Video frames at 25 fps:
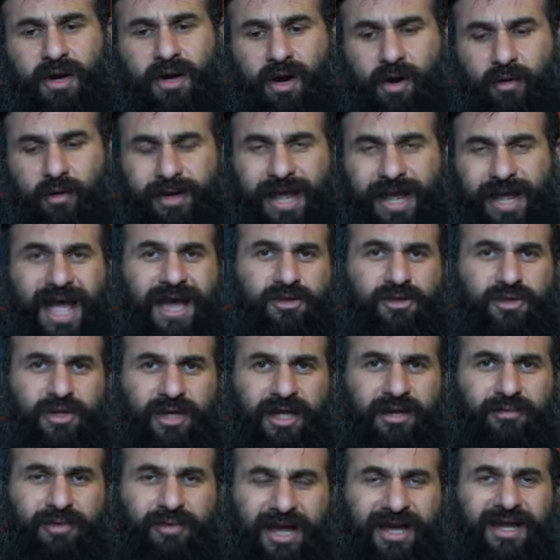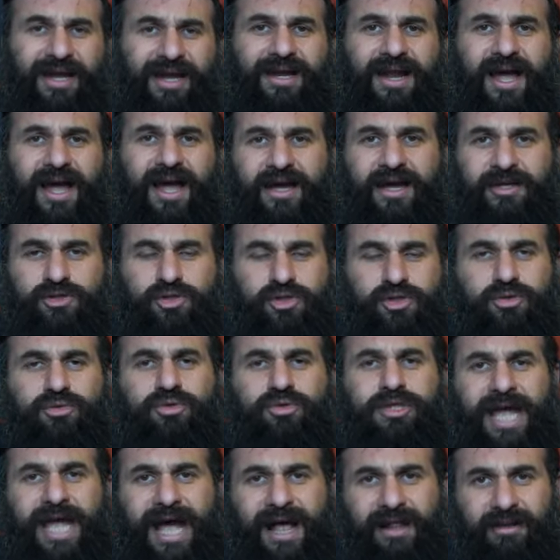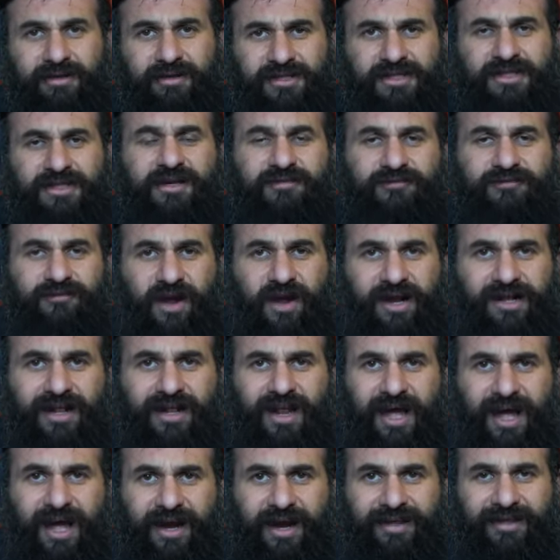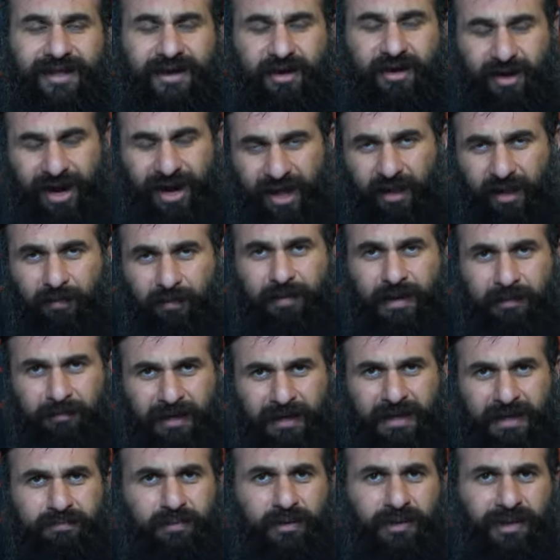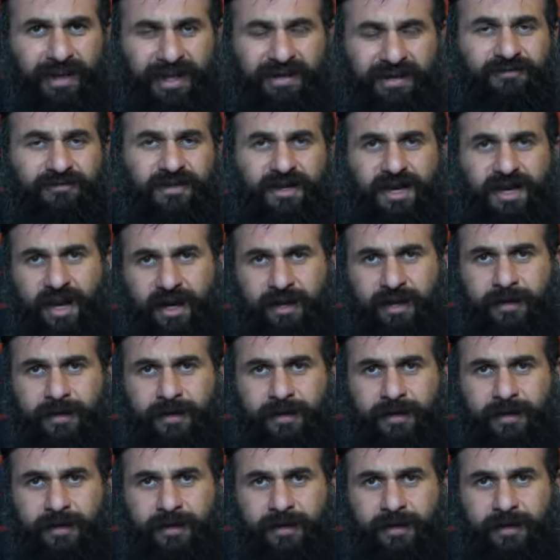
Or we actually recognize true talents in the front line that are helping people live today?